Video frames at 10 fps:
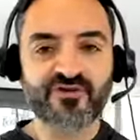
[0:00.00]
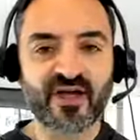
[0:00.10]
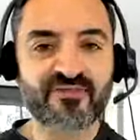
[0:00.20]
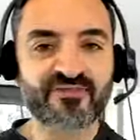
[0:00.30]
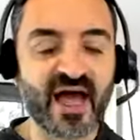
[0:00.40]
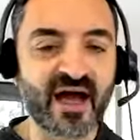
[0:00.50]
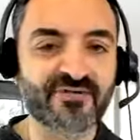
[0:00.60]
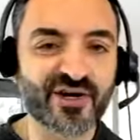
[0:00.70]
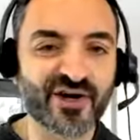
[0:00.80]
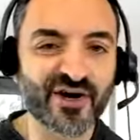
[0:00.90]
have to have
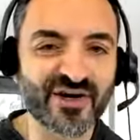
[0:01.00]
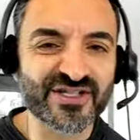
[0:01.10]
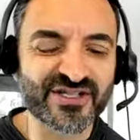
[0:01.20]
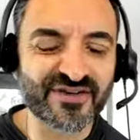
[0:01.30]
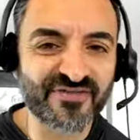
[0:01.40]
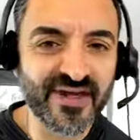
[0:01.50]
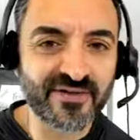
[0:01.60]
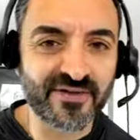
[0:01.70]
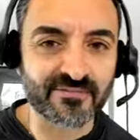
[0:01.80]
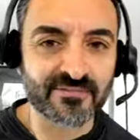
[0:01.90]
the courage to feel
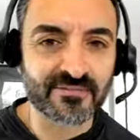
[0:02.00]
them.